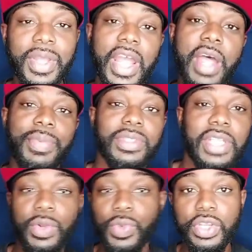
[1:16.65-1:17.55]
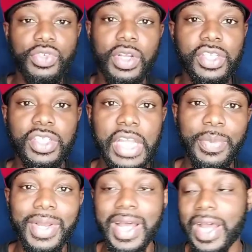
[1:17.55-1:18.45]
It happens. Like when you're trying to
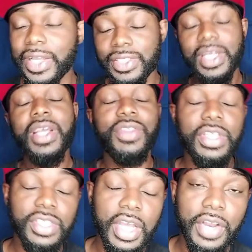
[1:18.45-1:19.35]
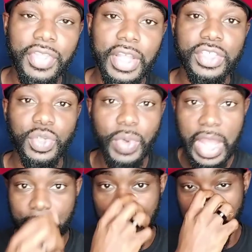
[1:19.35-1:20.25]
stabilize, these kind of things do
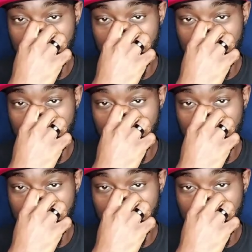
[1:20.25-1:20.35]
happen.